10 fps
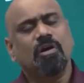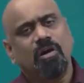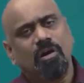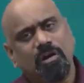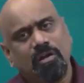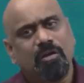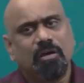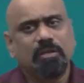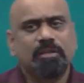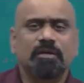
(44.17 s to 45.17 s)
all
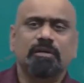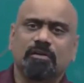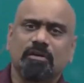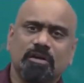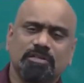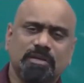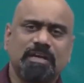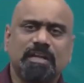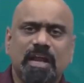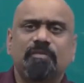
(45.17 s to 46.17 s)
other rocks are
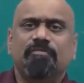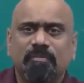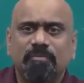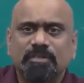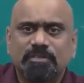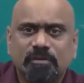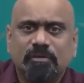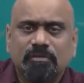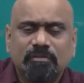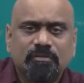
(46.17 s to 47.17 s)
derived from this rock.